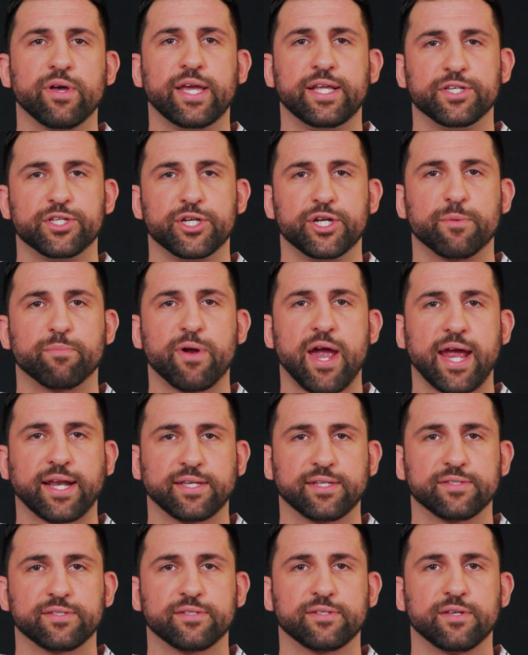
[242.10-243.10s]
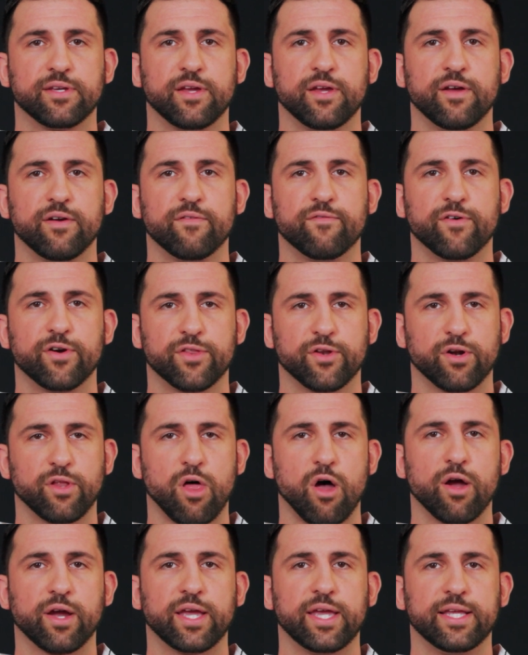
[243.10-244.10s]
into your practice further
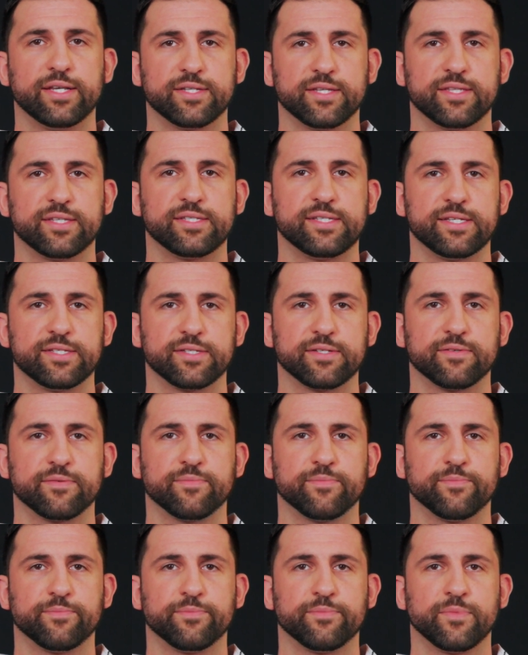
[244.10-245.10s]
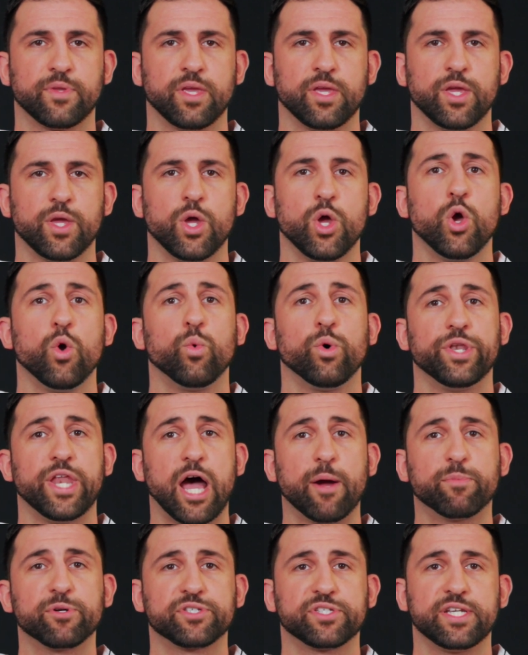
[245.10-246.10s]
along into the season. We'll now
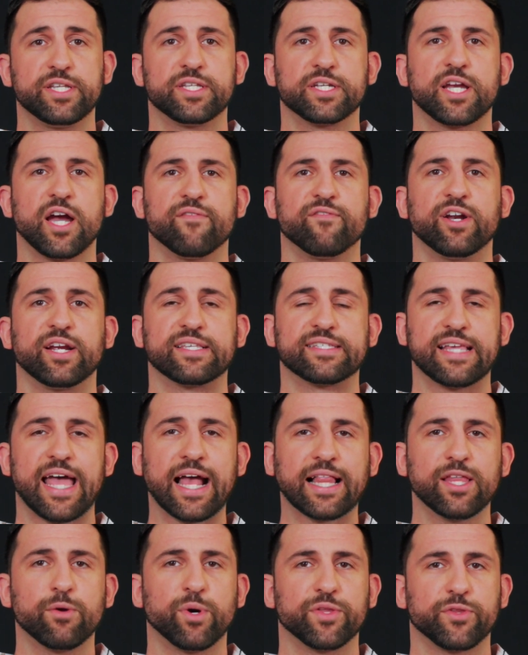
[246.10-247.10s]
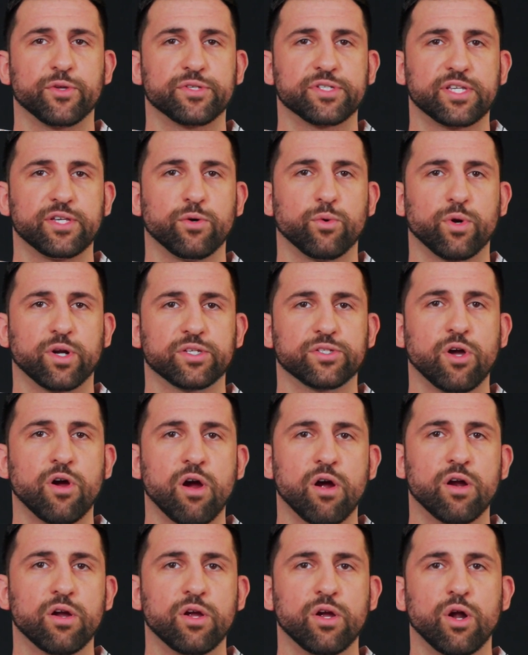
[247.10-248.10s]
proceed to cover exactly what those skill works
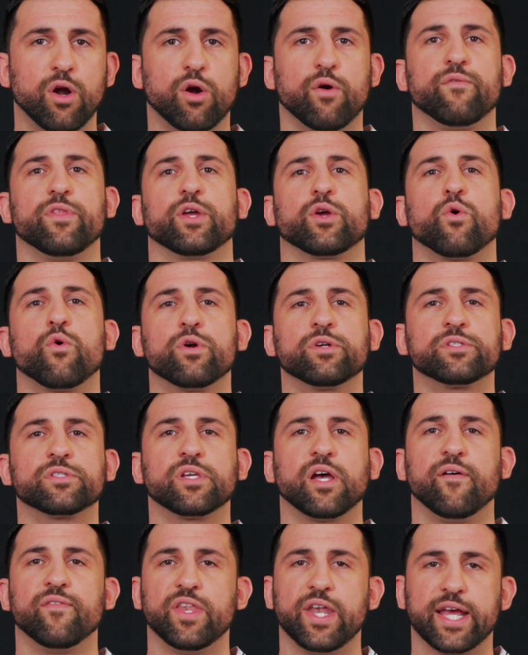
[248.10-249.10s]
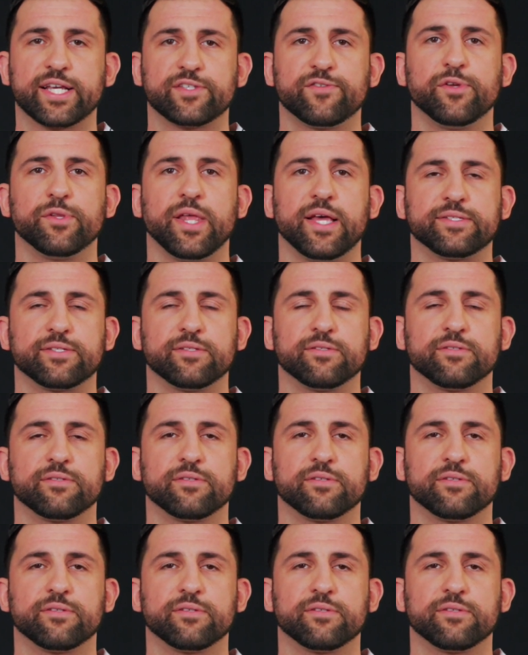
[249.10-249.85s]
are over the course of the next few lessons.